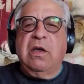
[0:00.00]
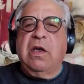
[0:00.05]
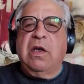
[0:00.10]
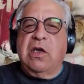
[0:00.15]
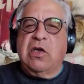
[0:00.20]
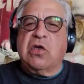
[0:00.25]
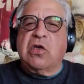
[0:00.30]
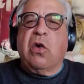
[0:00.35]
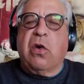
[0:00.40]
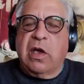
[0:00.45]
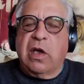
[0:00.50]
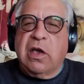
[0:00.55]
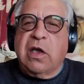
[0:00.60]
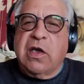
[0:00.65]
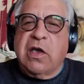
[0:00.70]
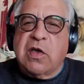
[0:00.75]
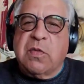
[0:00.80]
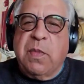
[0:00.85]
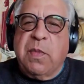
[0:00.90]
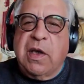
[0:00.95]
historically
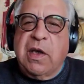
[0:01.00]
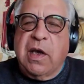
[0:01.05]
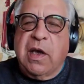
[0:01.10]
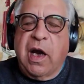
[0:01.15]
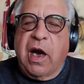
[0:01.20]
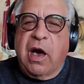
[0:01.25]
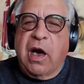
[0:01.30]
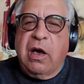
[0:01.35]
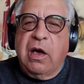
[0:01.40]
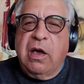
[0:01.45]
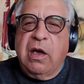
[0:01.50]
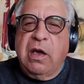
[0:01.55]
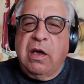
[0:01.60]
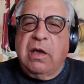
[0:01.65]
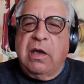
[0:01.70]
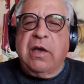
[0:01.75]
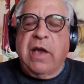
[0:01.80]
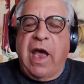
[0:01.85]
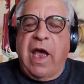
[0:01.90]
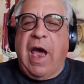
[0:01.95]
has been there,
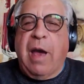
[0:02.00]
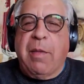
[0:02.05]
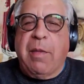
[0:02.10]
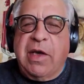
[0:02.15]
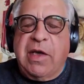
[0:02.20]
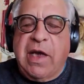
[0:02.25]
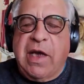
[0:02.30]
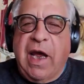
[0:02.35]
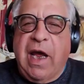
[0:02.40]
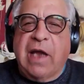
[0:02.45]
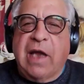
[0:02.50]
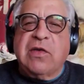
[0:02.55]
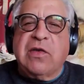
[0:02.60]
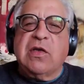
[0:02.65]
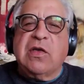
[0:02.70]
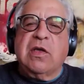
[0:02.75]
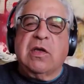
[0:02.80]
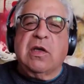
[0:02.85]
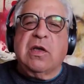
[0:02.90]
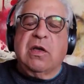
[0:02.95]
the
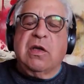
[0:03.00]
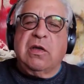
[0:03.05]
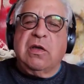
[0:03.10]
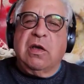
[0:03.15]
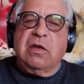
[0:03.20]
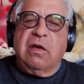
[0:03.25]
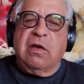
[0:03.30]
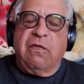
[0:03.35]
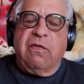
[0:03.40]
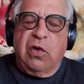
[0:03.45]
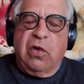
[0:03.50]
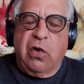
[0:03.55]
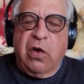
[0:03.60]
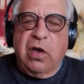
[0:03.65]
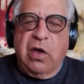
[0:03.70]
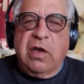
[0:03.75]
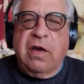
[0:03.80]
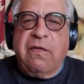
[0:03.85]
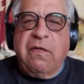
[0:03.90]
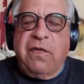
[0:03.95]
habitats, the flora
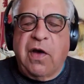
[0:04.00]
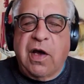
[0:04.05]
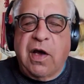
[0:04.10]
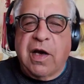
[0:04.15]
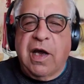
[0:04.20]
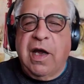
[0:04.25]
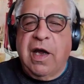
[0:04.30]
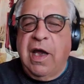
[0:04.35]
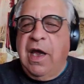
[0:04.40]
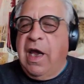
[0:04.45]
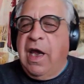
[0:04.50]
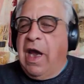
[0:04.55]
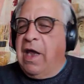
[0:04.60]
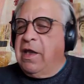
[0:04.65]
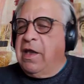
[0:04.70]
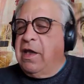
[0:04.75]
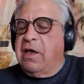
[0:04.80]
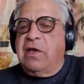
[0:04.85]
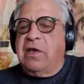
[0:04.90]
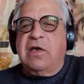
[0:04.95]
and the fauna,
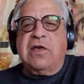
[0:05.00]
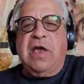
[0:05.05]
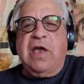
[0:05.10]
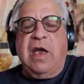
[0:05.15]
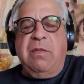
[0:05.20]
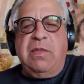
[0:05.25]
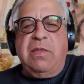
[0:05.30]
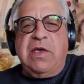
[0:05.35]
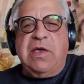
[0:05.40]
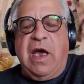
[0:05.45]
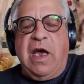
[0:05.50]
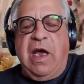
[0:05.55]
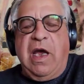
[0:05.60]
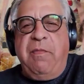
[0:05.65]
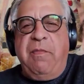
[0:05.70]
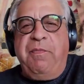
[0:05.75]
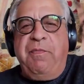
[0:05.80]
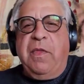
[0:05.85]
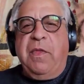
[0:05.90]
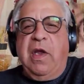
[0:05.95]
and at the same
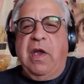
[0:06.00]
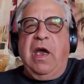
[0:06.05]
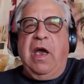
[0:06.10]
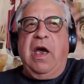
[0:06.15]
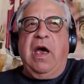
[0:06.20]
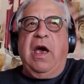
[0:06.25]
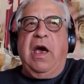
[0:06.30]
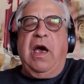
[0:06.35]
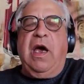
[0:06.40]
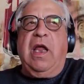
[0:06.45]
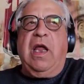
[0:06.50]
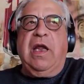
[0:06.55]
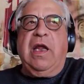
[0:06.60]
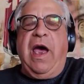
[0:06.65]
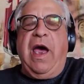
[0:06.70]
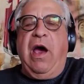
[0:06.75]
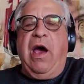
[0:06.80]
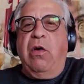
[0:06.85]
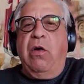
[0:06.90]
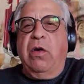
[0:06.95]
time
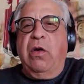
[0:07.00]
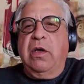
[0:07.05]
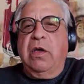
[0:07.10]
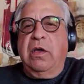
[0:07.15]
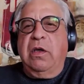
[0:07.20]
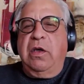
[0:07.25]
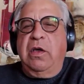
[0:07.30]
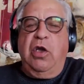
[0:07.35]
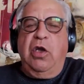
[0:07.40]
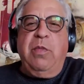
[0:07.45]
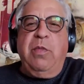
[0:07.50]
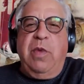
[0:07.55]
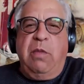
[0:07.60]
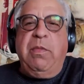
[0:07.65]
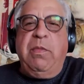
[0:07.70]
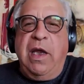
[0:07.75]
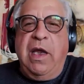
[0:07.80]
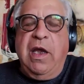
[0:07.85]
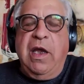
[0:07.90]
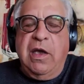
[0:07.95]
allow human
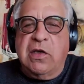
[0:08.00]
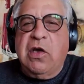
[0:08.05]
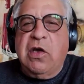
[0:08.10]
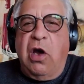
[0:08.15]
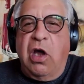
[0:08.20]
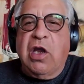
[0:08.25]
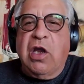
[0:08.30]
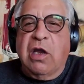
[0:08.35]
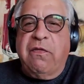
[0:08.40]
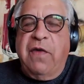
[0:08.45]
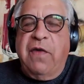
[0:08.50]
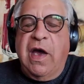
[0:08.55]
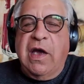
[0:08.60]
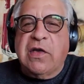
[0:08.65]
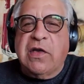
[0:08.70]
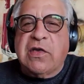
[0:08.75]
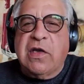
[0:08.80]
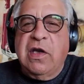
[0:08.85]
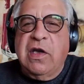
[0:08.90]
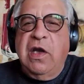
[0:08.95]
beings, all of
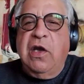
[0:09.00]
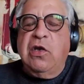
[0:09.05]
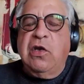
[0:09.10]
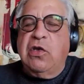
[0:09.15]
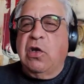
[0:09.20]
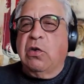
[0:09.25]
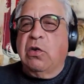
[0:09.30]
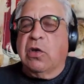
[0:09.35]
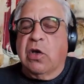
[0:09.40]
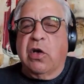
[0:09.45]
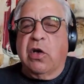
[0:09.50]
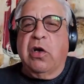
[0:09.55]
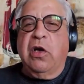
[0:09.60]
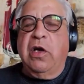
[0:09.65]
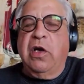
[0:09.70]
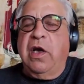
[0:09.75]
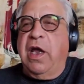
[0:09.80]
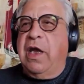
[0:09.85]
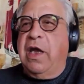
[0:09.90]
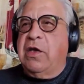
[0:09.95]
us, to
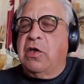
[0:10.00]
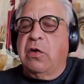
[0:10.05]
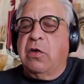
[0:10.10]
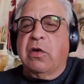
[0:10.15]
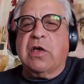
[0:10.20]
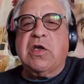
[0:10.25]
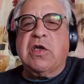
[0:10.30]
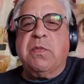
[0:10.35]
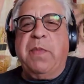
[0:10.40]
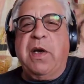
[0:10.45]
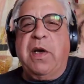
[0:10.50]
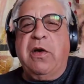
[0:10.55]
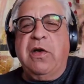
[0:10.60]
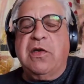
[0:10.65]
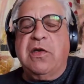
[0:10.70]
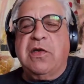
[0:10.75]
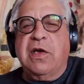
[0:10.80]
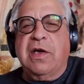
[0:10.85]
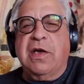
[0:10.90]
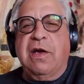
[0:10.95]
learn and to
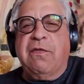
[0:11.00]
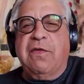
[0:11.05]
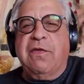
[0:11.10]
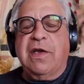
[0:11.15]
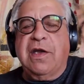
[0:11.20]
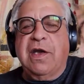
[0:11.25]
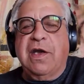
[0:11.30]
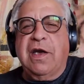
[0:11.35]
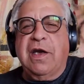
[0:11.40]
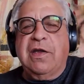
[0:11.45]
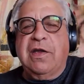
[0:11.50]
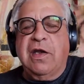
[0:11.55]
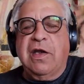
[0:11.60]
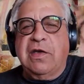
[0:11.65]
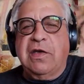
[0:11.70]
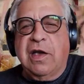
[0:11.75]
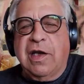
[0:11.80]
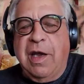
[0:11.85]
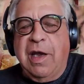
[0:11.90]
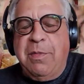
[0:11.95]
experience it and everything. And the
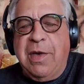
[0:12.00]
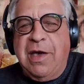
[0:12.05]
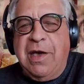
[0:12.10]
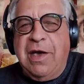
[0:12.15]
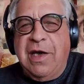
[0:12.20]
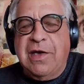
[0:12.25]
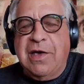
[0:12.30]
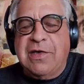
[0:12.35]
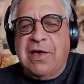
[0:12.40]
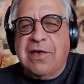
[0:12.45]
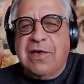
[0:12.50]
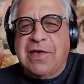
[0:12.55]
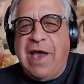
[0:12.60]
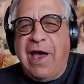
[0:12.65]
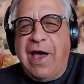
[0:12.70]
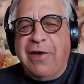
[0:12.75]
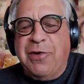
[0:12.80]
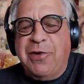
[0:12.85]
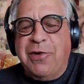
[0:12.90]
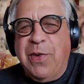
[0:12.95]
dilemma is
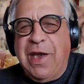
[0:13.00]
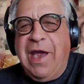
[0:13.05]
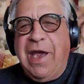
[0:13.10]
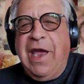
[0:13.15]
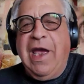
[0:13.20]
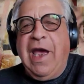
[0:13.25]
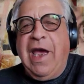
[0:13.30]
how do we